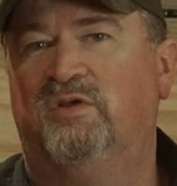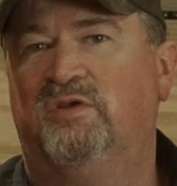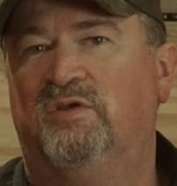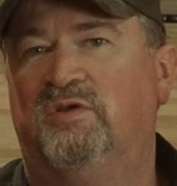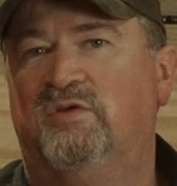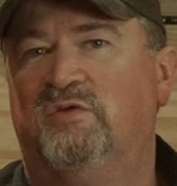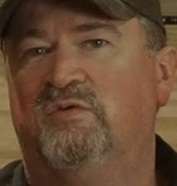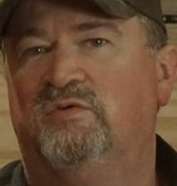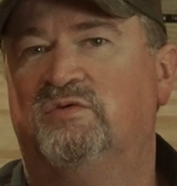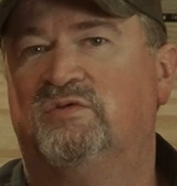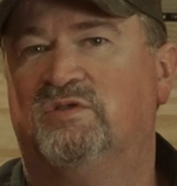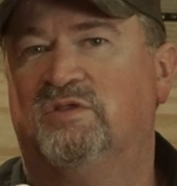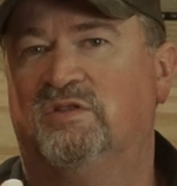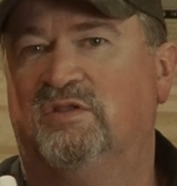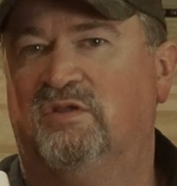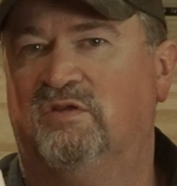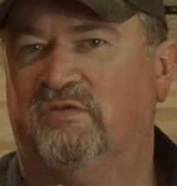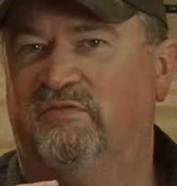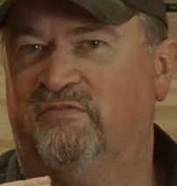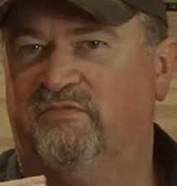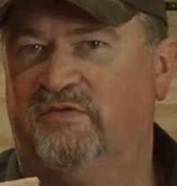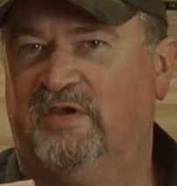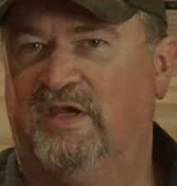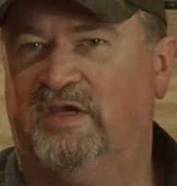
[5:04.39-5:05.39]
to use
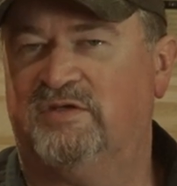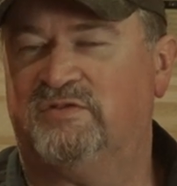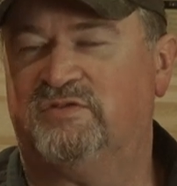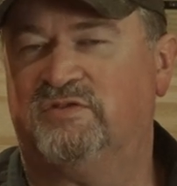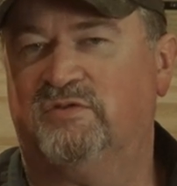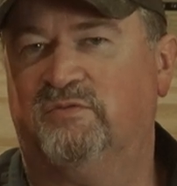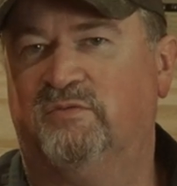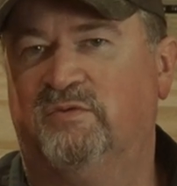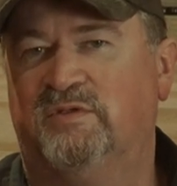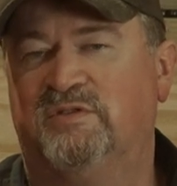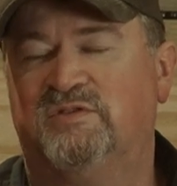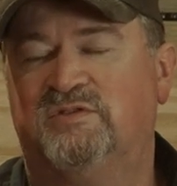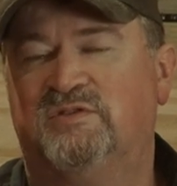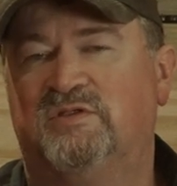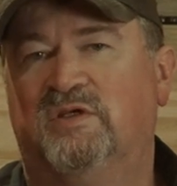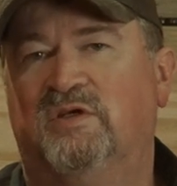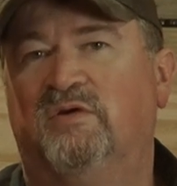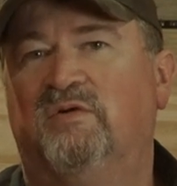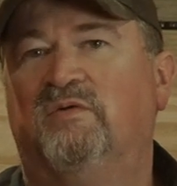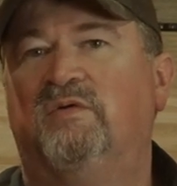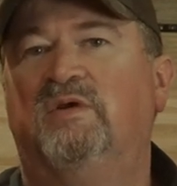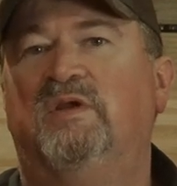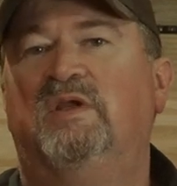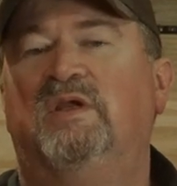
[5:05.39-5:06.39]
the faster one.
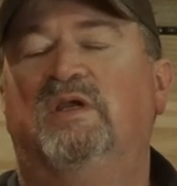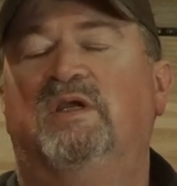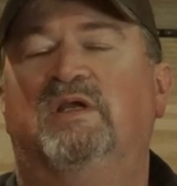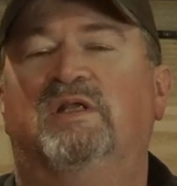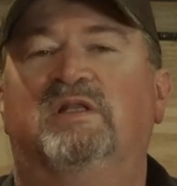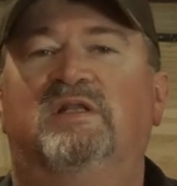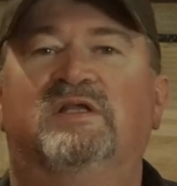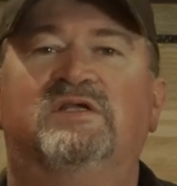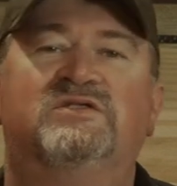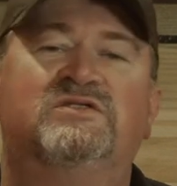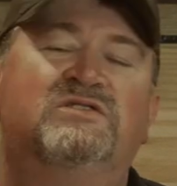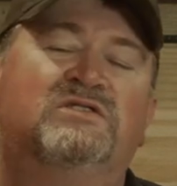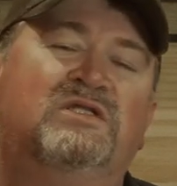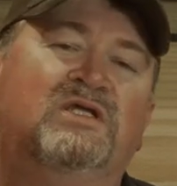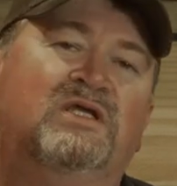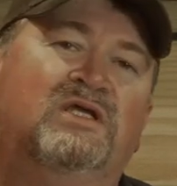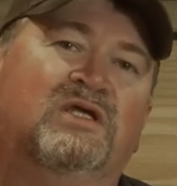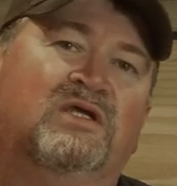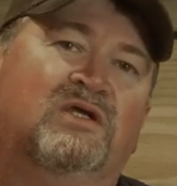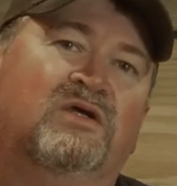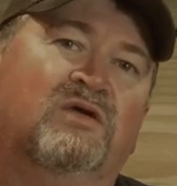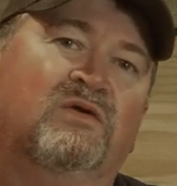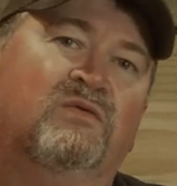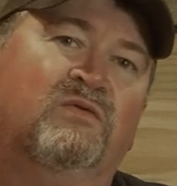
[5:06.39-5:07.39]
So let's
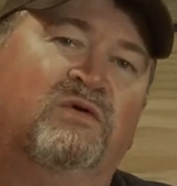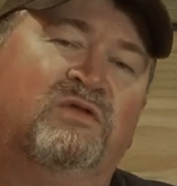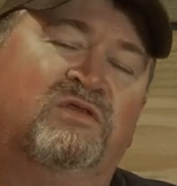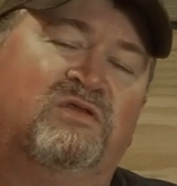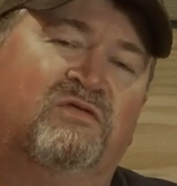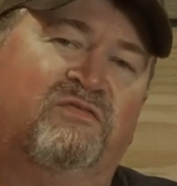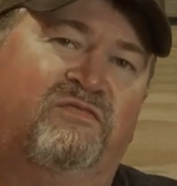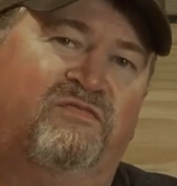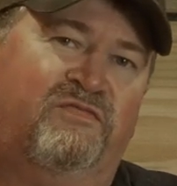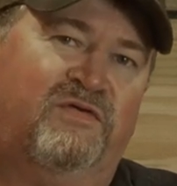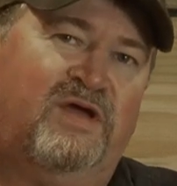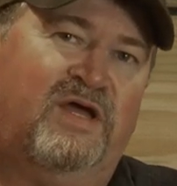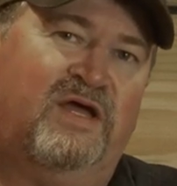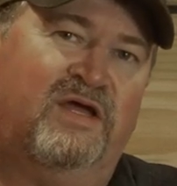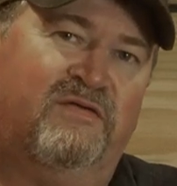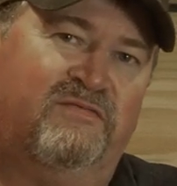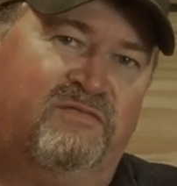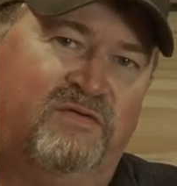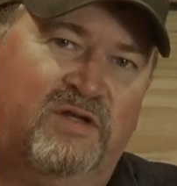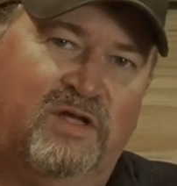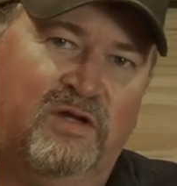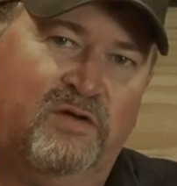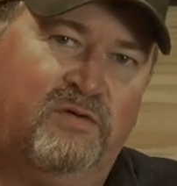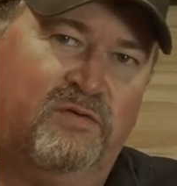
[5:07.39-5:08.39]
stick with the 5
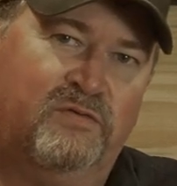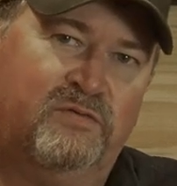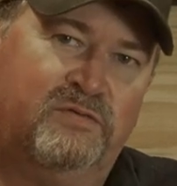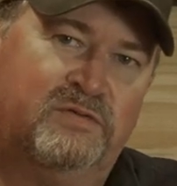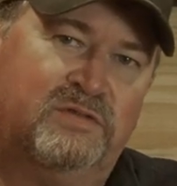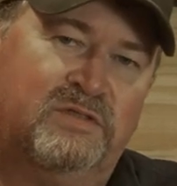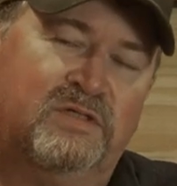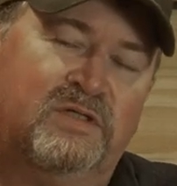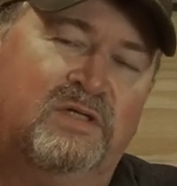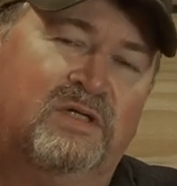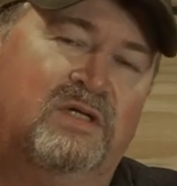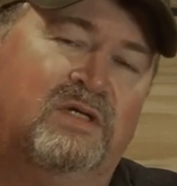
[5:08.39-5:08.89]
note,